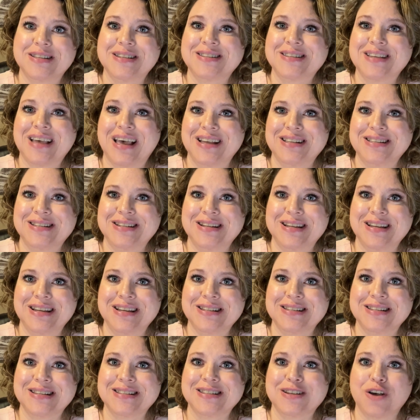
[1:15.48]
entity
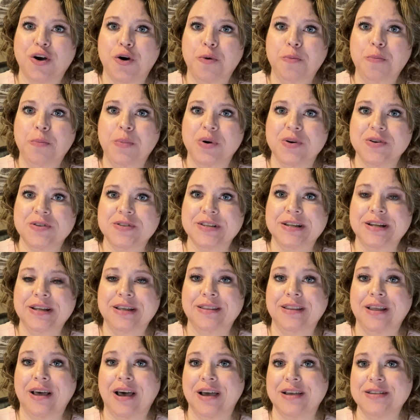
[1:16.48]
is its own person
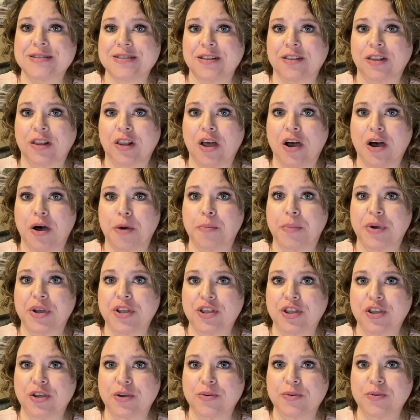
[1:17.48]
in the eyes of the law,
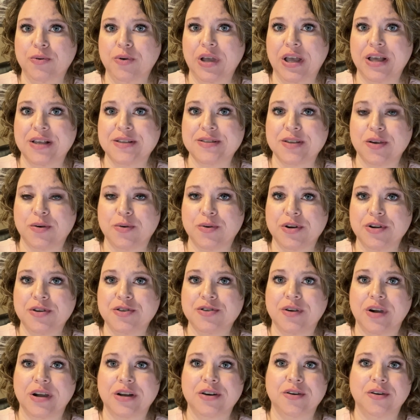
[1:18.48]
but you, as owner,
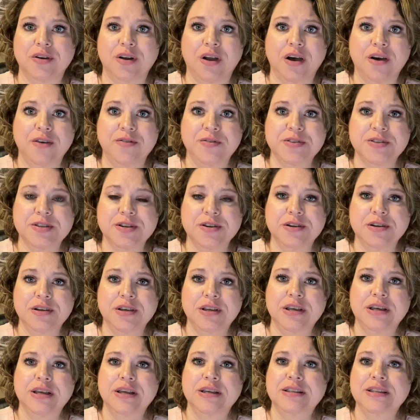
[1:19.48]
director, and officer,
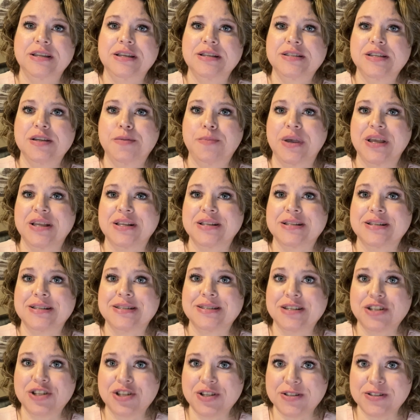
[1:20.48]
need to make
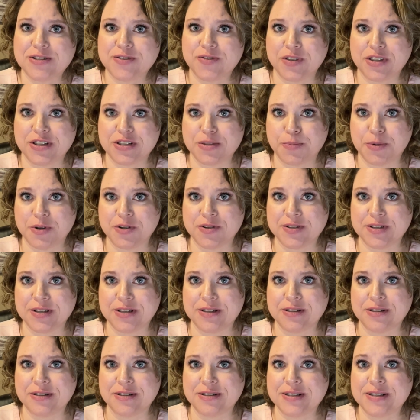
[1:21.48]
decisions for this
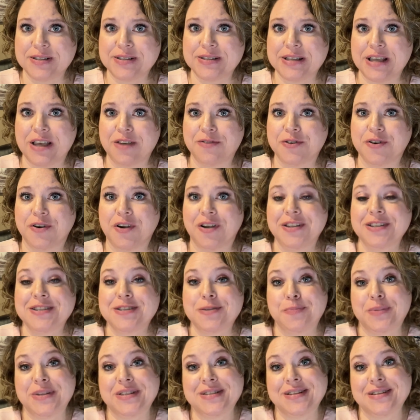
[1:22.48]
person, since after all,
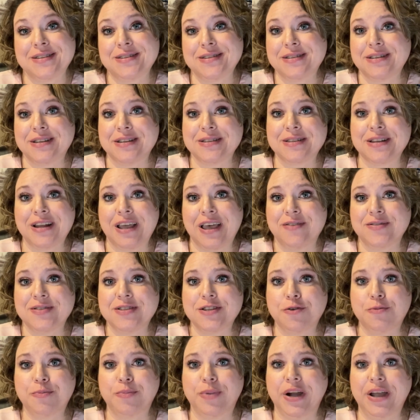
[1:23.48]
it's a business and doesn't have
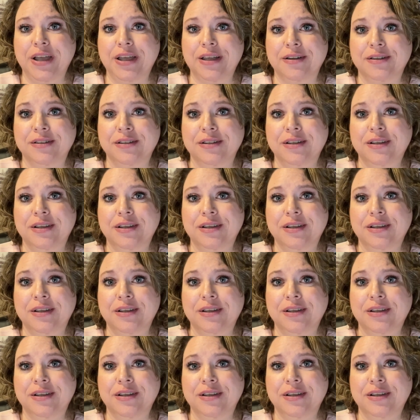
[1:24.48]
its own brain.